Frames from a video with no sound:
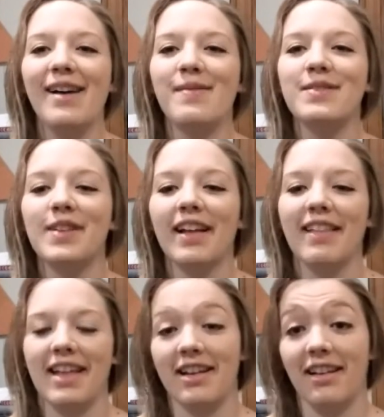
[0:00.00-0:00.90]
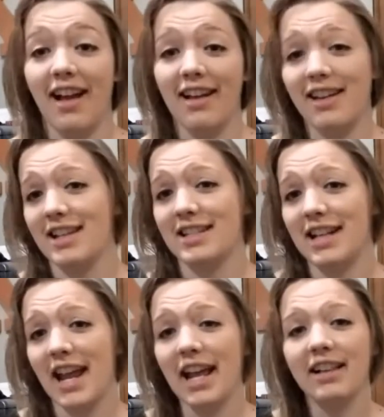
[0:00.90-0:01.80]
um, so I like, I
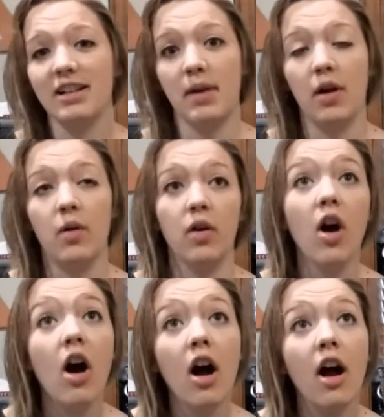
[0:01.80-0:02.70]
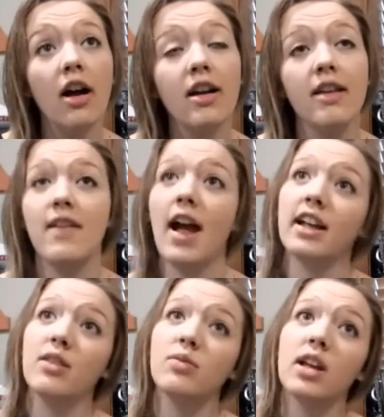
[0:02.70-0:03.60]
yesterday cleaned my whole car and I
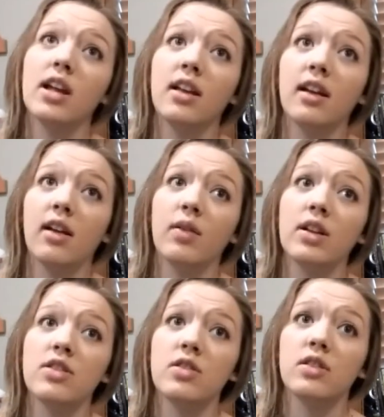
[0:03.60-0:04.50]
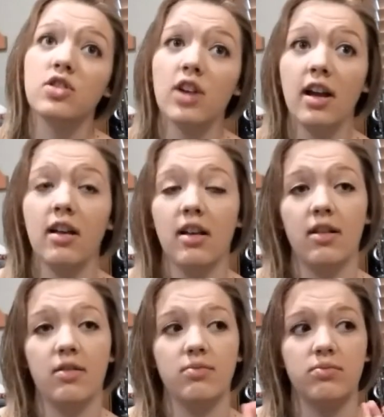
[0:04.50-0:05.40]
vacuumed it and I went through the dry,
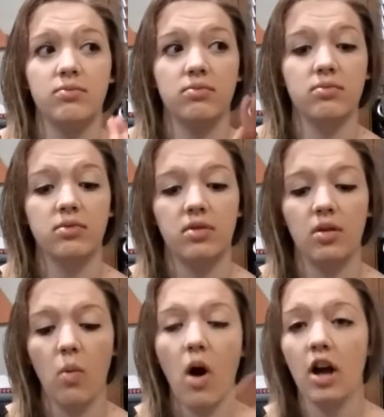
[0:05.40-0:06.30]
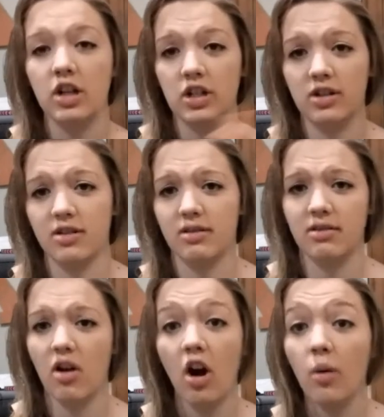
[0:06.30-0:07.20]
uh, the
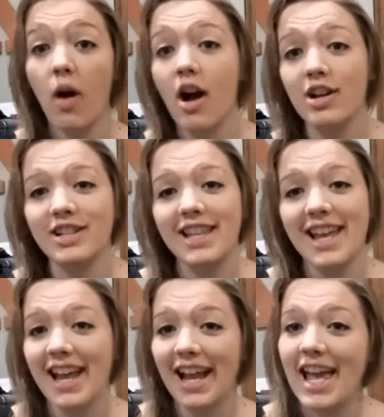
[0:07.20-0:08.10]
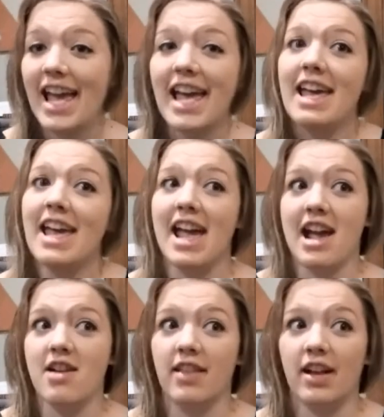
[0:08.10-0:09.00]
wash, car wash thing
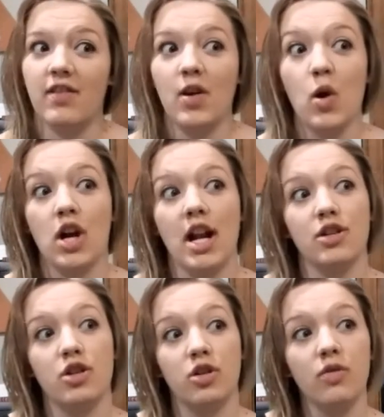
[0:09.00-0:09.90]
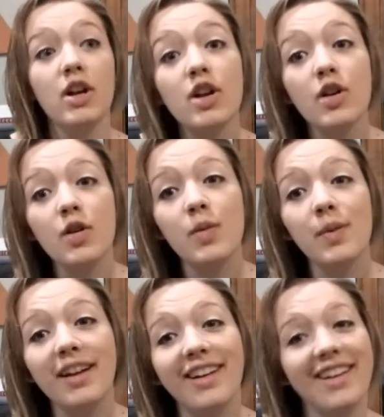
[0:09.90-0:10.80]
and like reorganized her
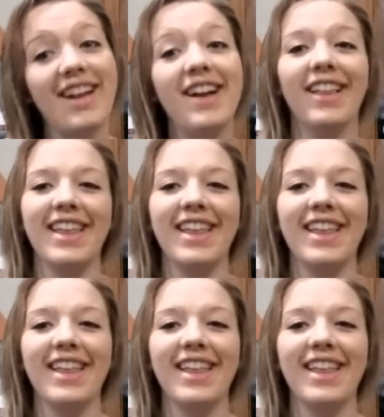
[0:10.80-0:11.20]
room and